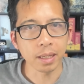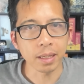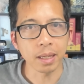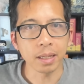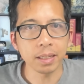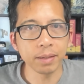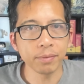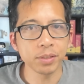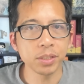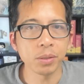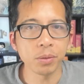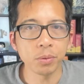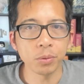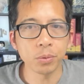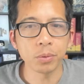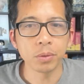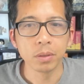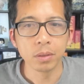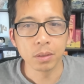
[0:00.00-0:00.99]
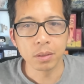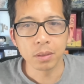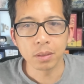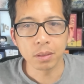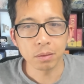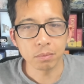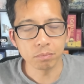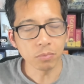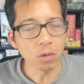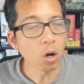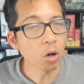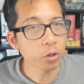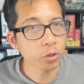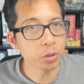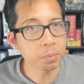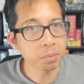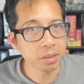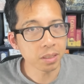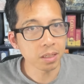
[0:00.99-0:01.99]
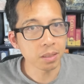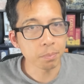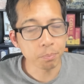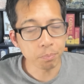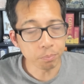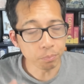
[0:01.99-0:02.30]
It gives you arguably